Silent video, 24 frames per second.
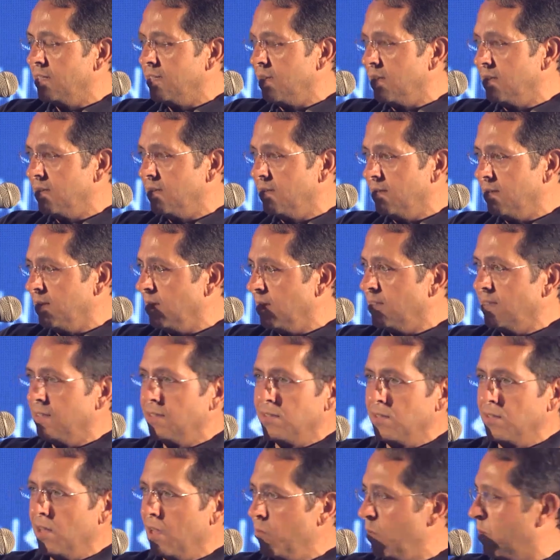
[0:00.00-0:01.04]
that this
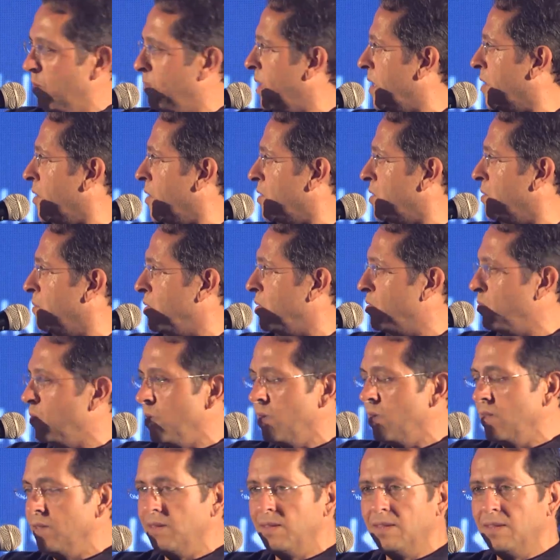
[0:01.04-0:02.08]
is not what my customers
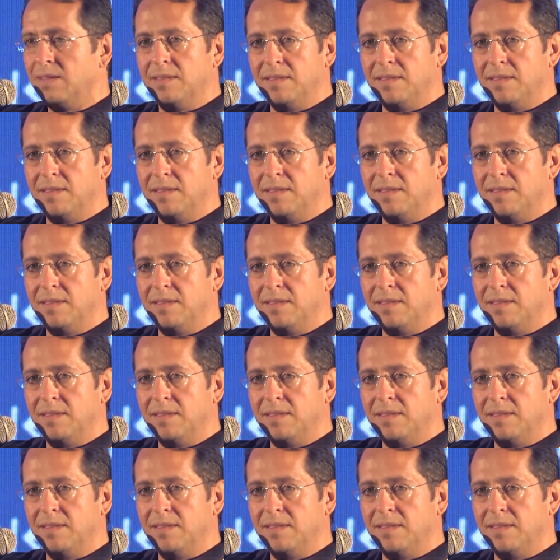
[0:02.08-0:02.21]
want.